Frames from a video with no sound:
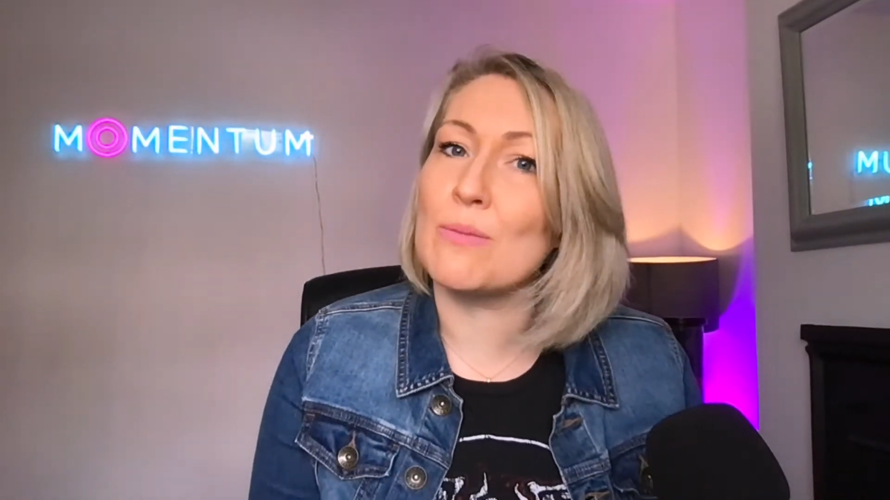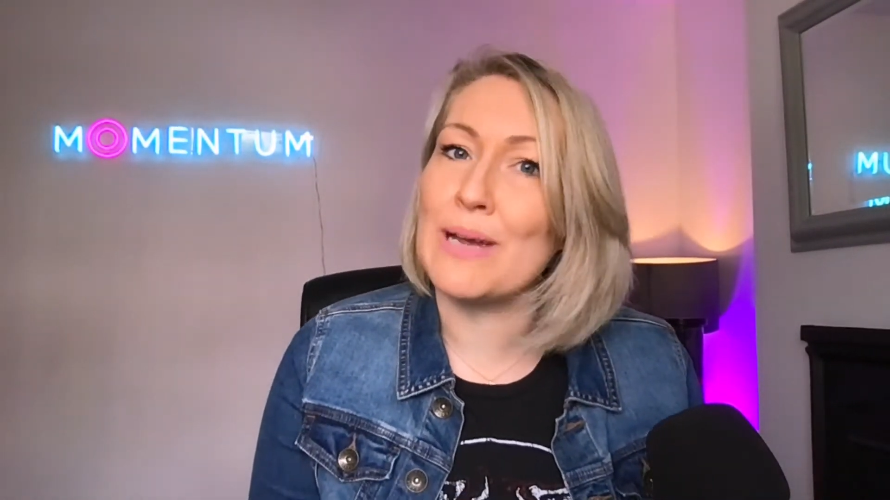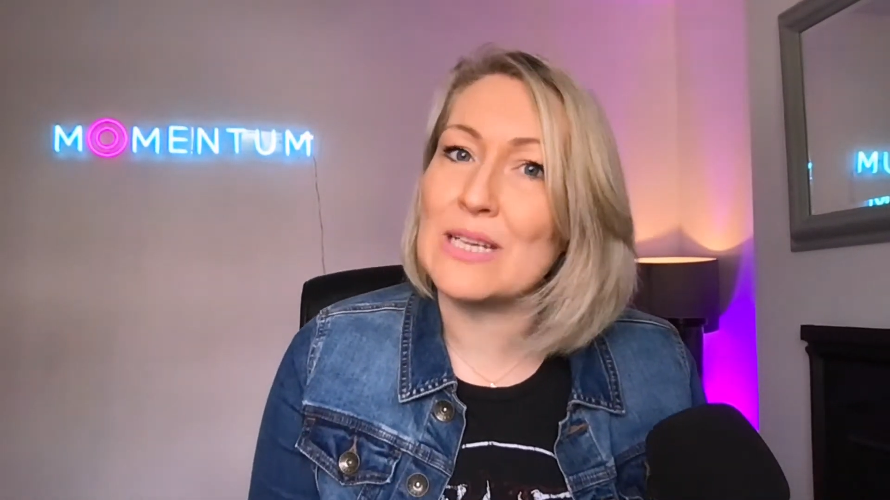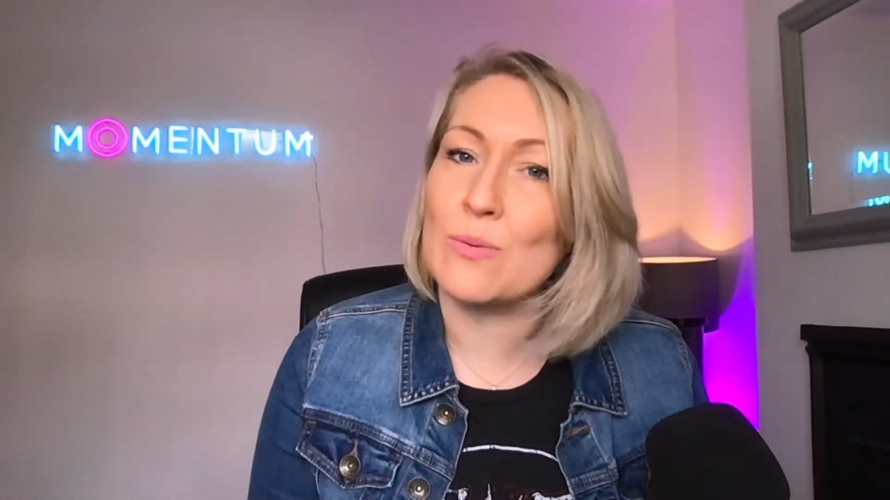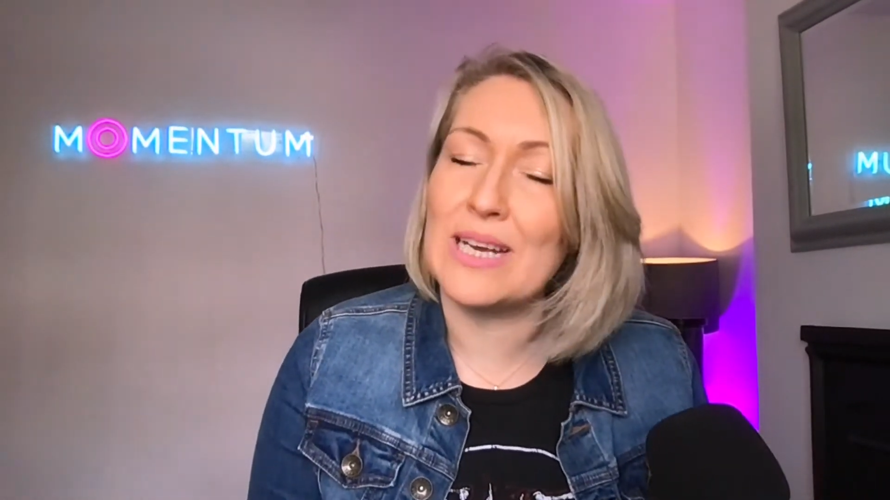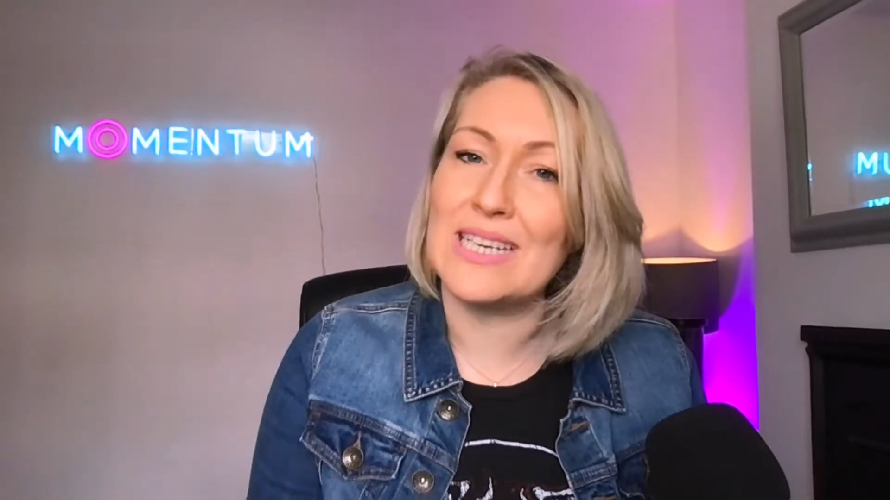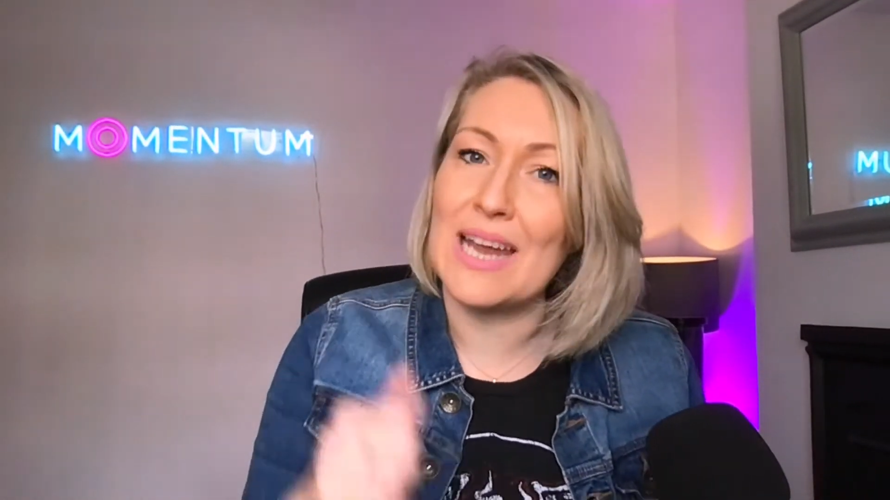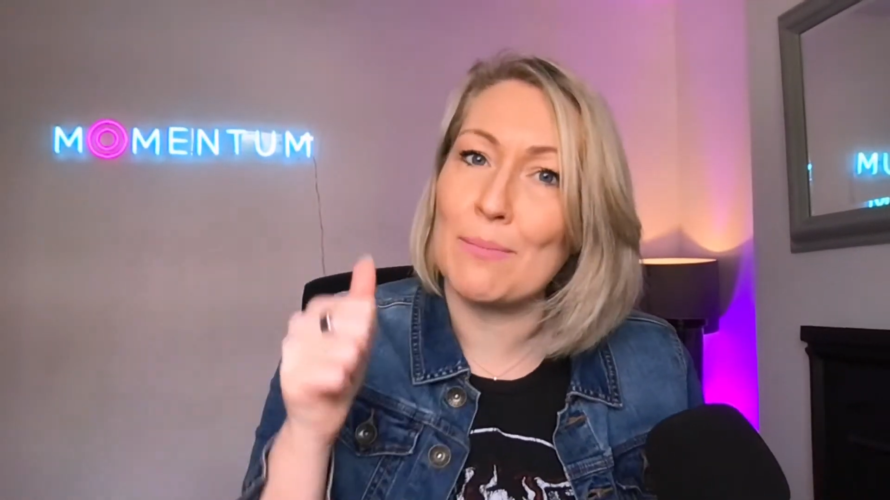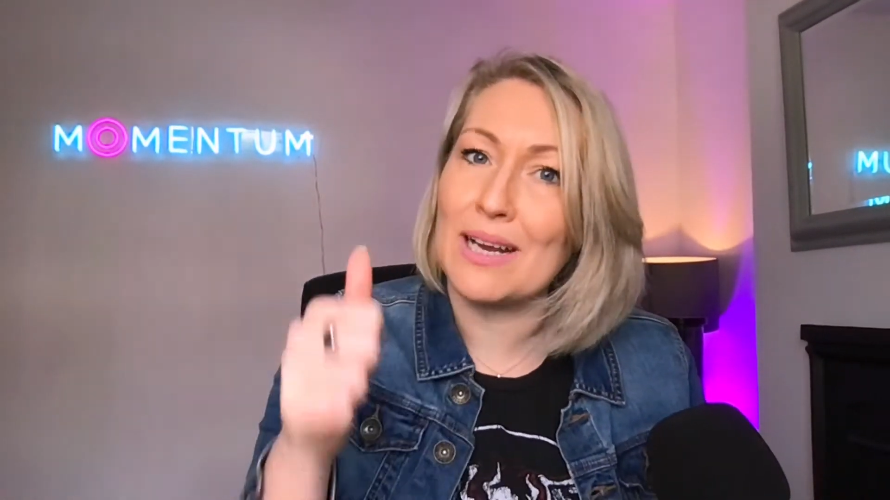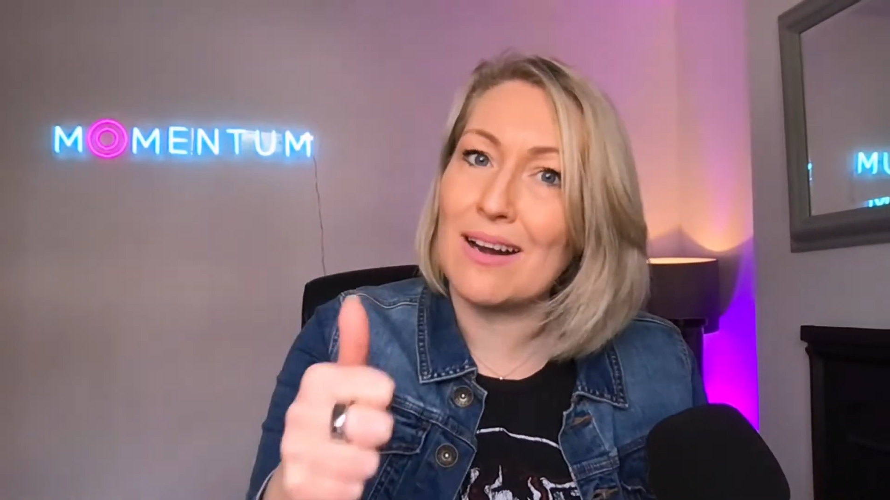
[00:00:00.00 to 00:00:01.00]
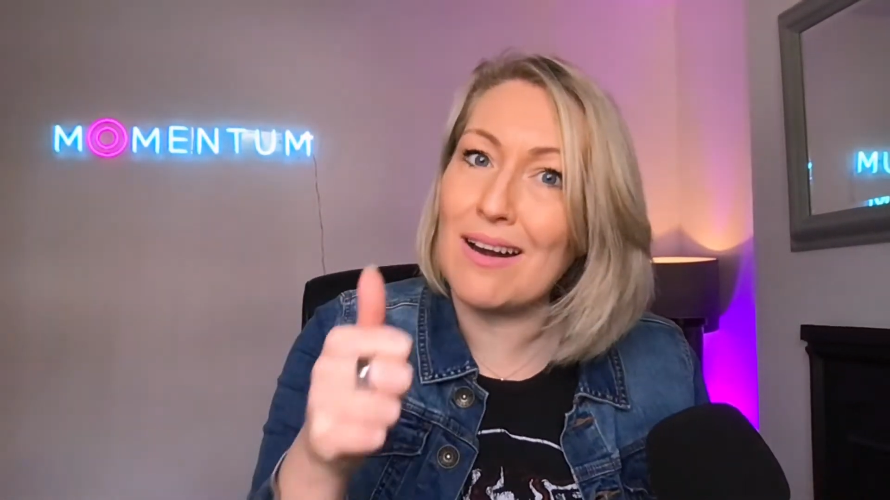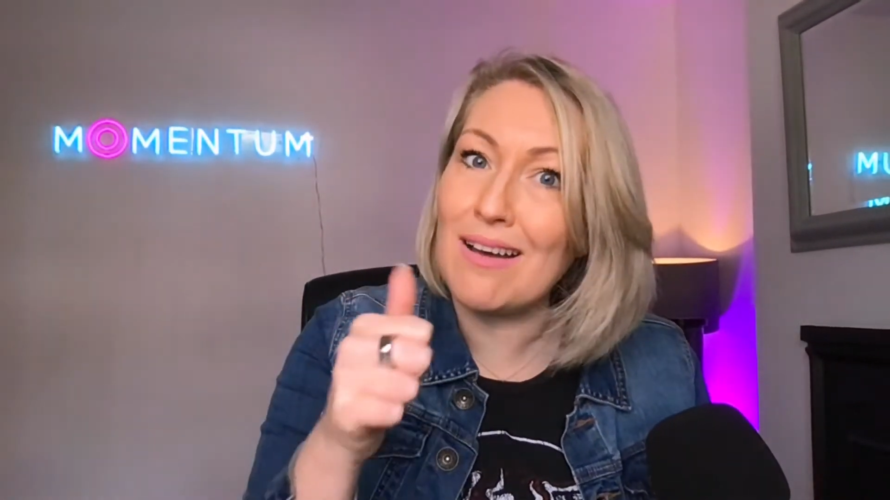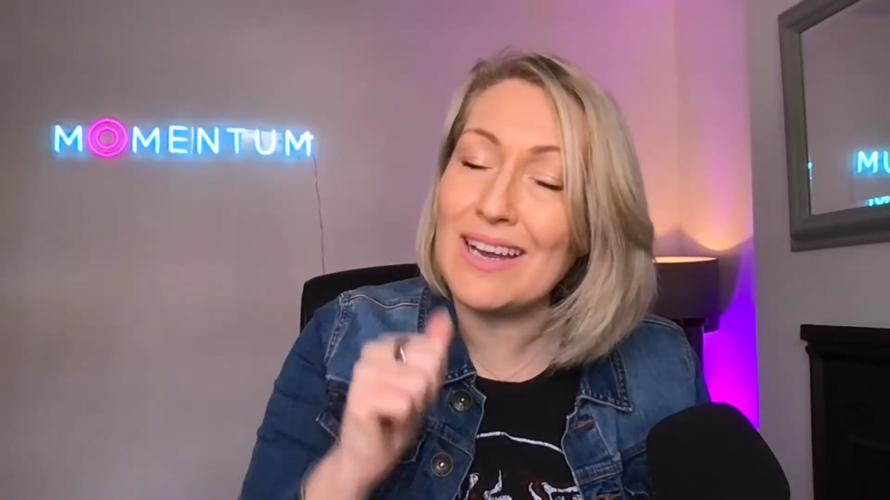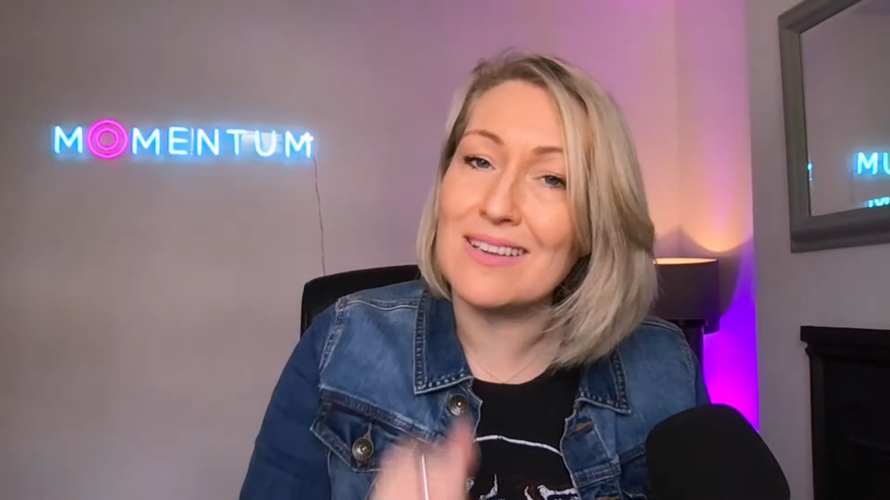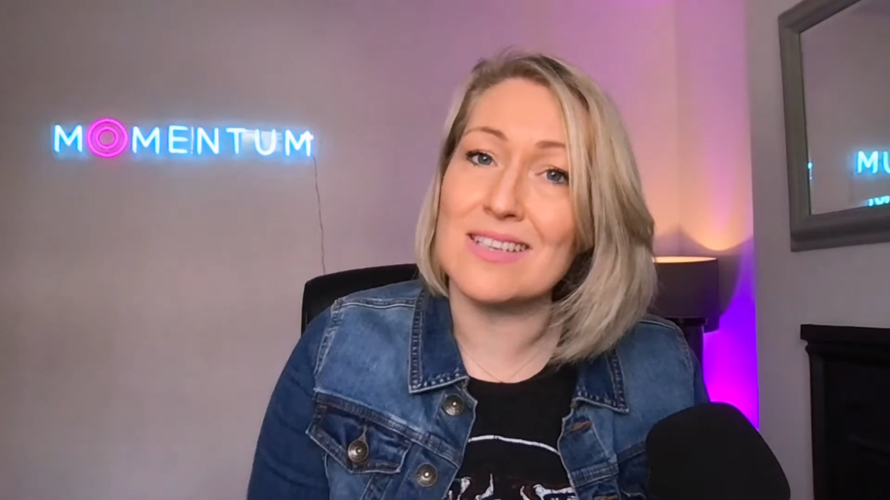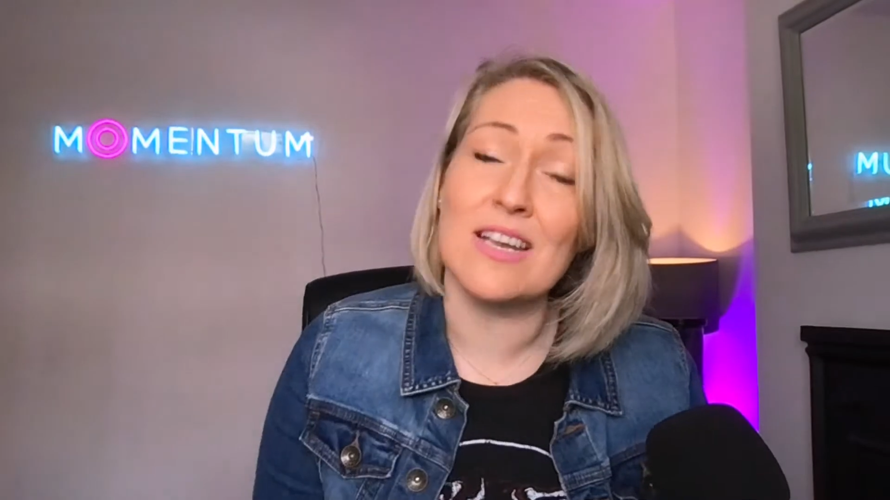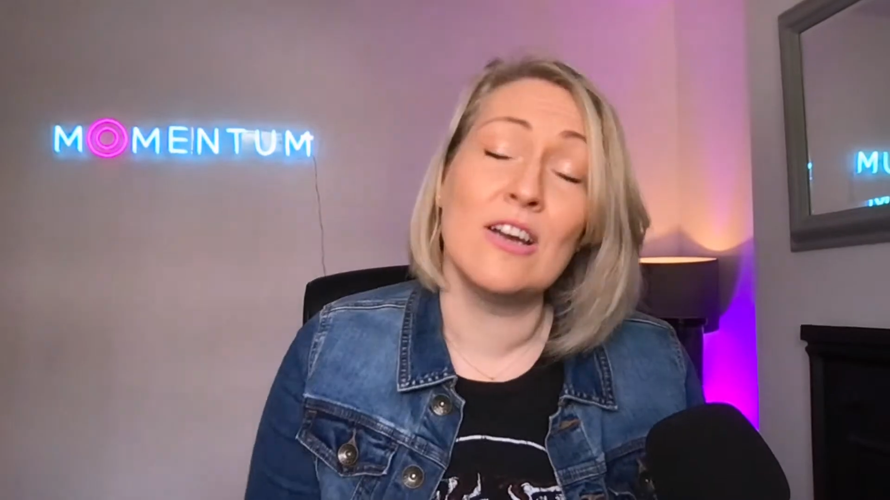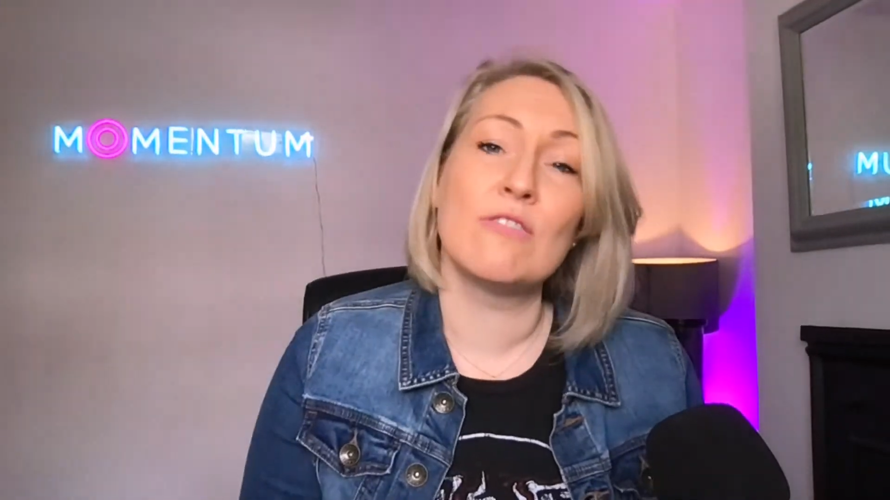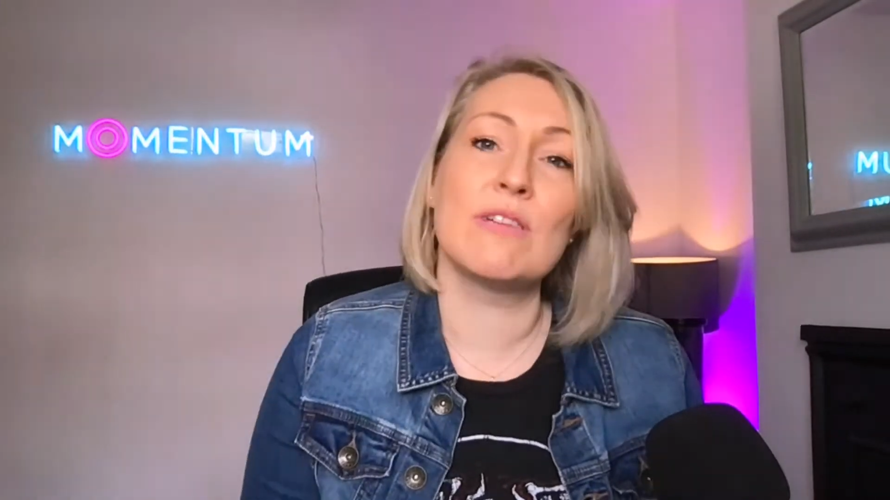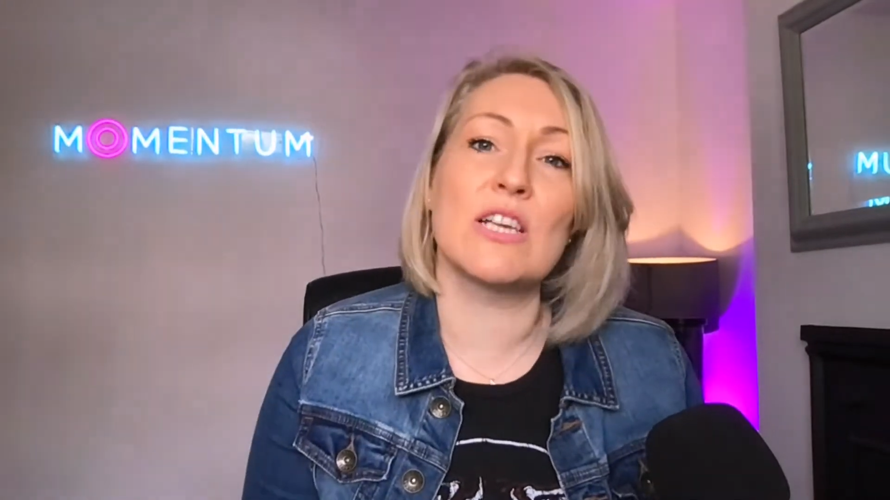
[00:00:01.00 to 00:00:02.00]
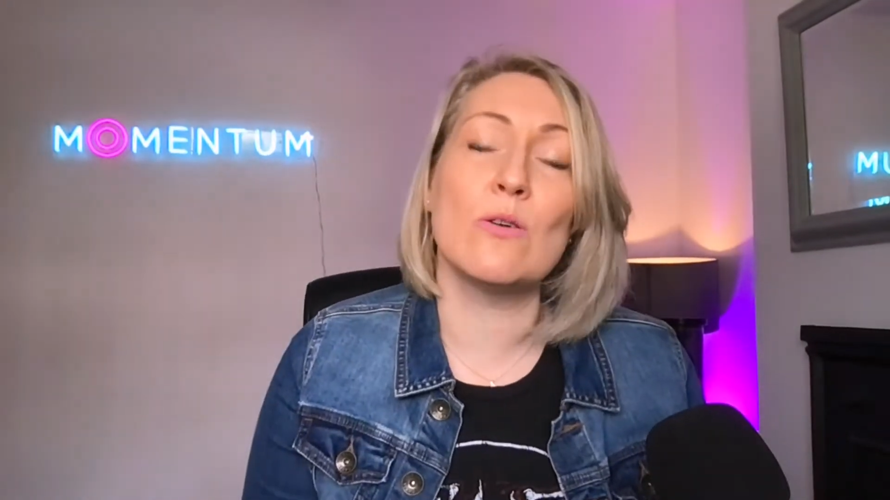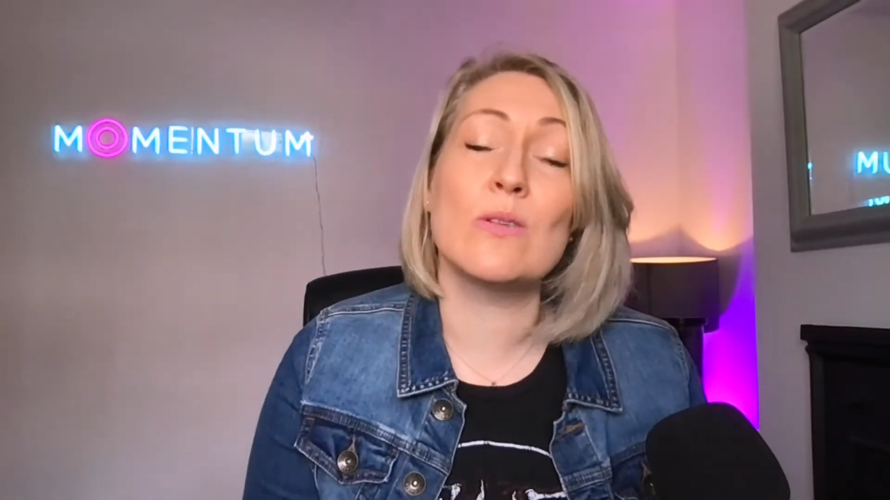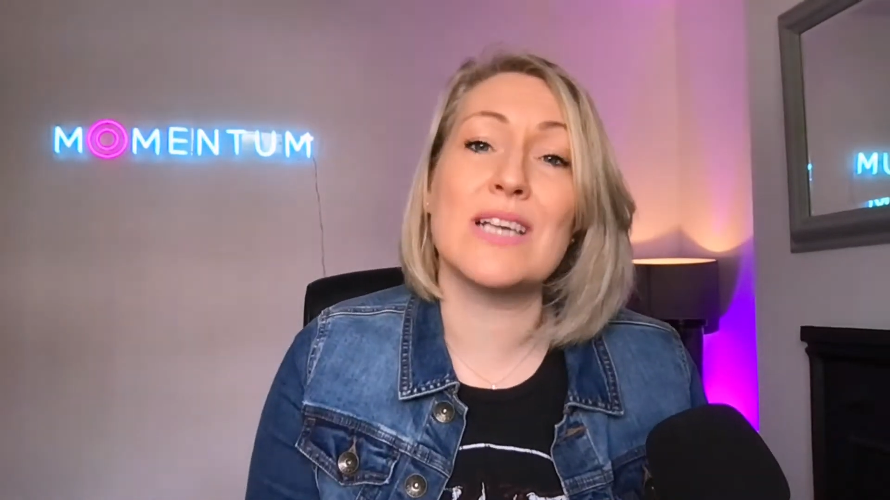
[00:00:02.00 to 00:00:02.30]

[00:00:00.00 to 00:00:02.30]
best way to get my clients results,